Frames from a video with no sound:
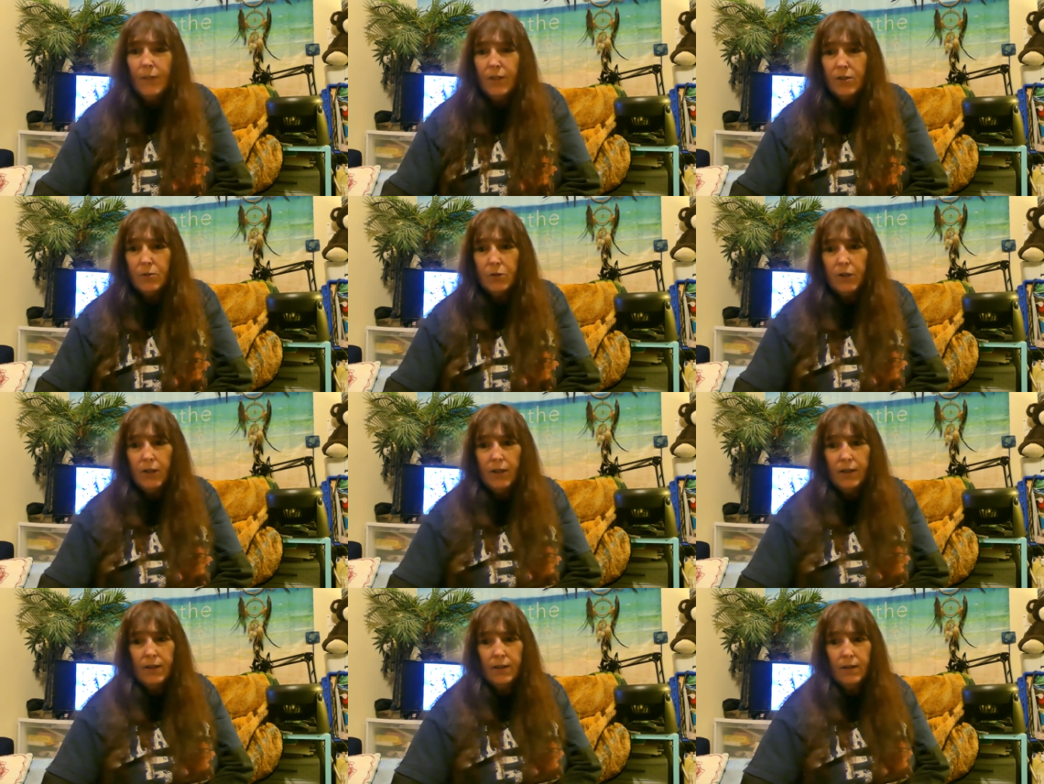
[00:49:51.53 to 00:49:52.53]
It's a really neat
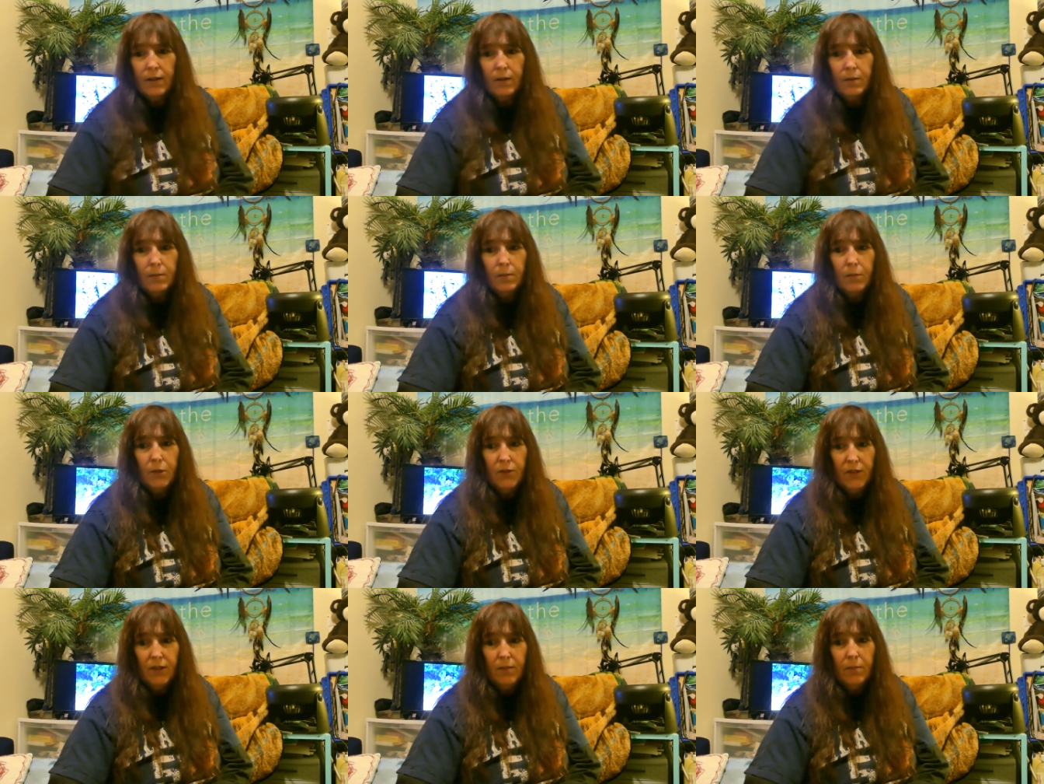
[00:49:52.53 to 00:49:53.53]
um,
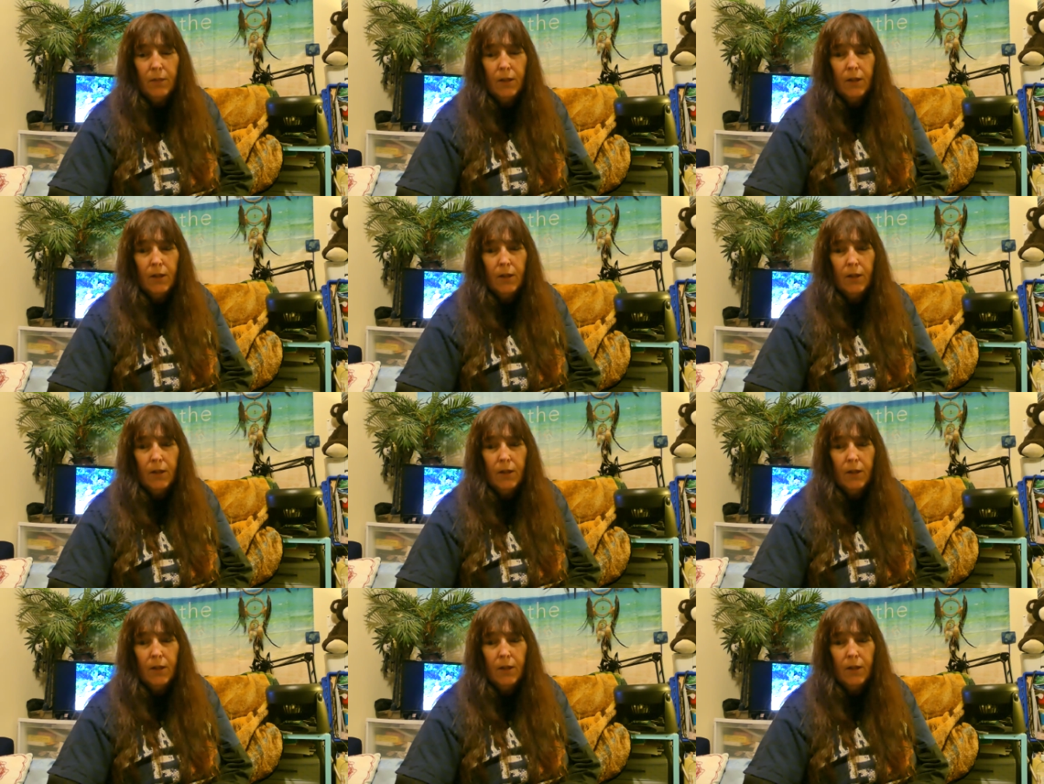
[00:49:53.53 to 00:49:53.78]
museum,